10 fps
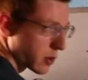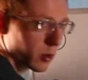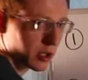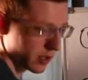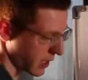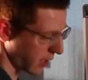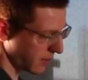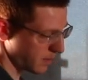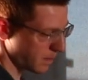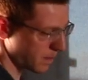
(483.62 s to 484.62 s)
So we're good
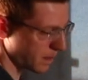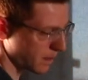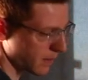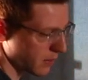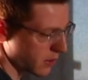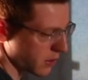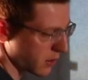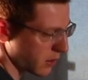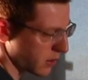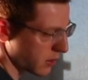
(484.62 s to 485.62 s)
there.
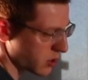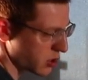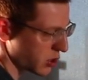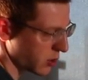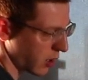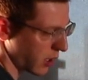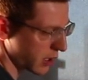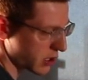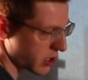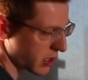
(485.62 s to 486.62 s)
2
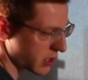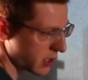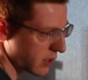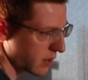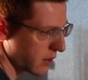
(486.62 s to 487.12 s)
oxygens,